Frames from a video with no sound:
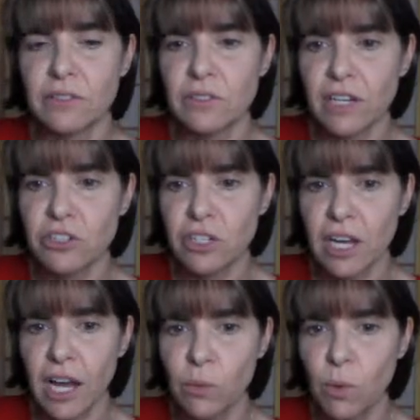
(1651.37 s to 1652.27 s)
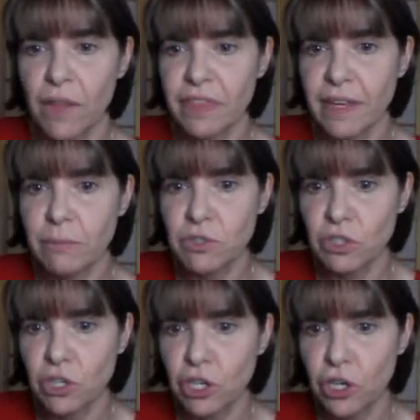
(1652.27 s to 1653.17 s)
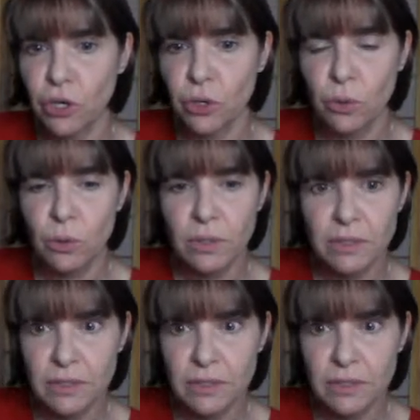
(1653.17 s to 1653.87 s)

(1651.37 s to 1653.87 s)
Section, I want them to go,